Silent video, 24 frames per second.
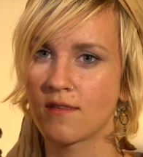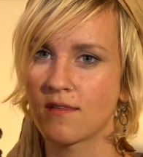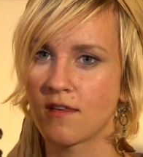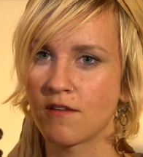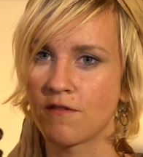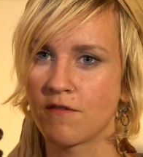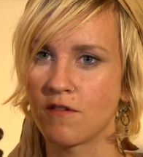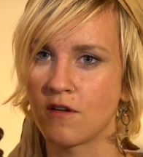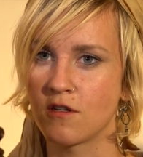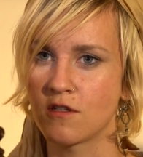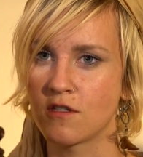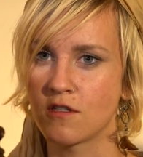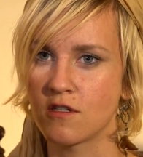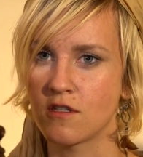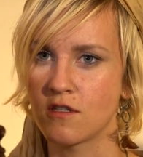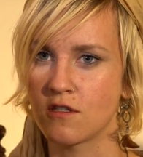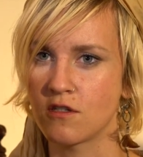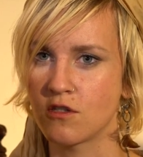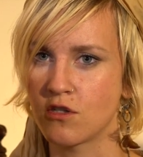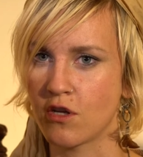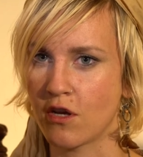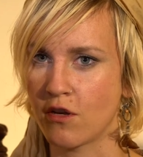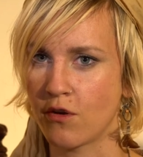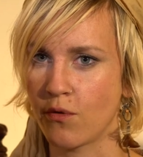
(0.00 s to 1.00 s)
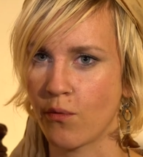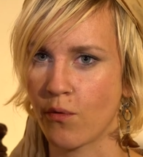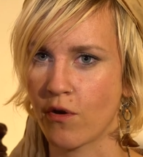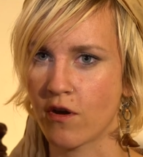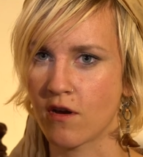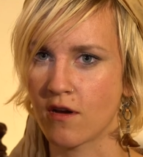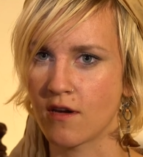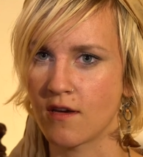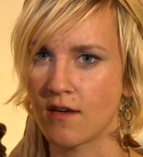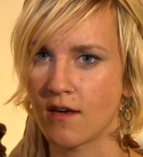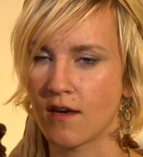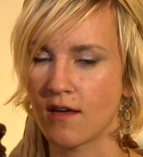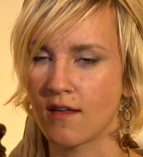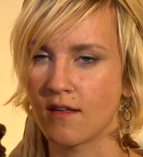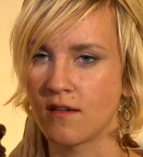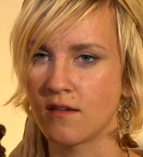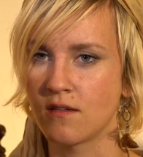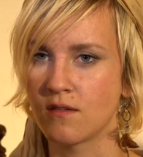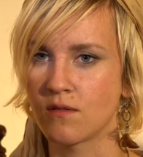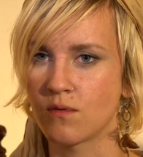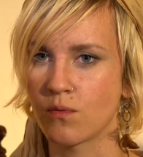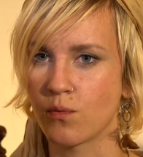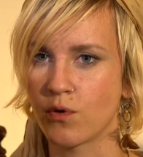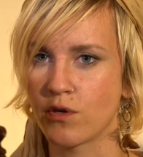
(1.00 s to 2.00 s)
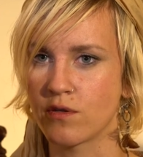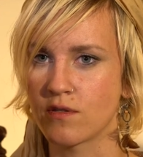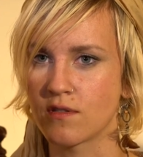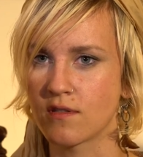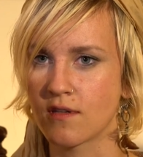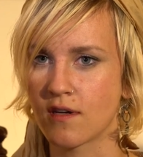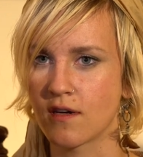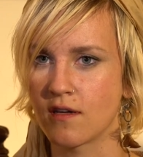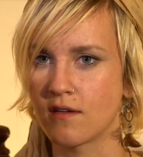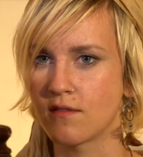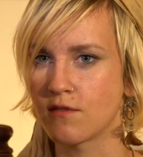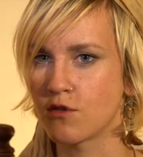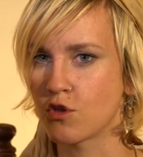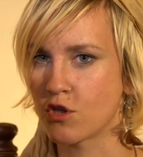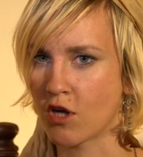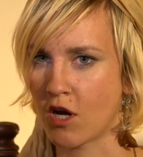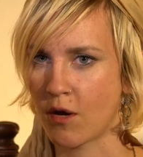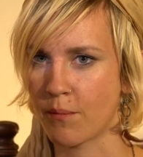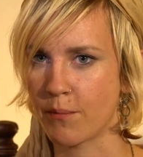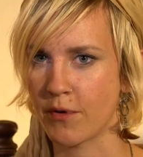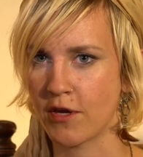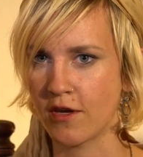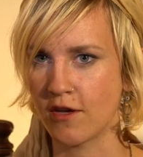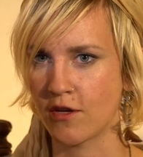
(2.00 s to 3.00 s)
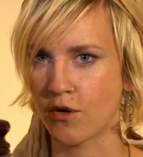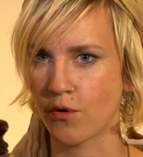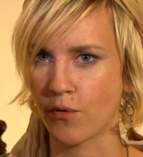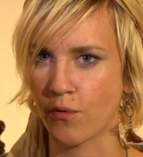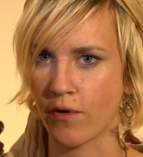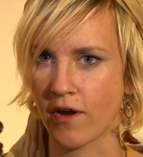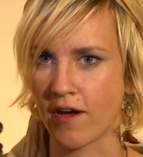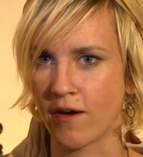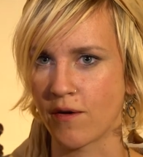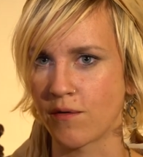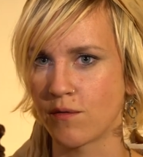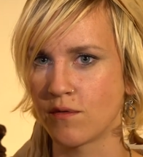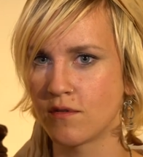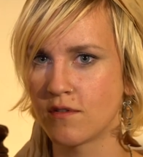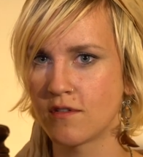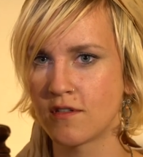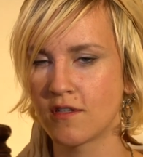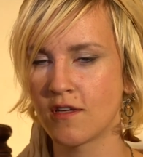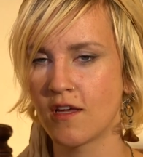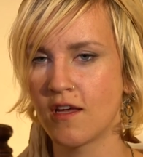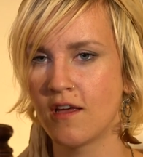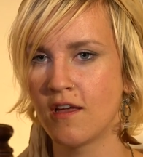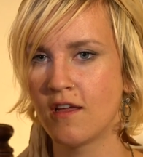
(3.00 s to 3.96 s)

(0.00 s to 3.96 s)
I finished it in January and was kind of shopping it around,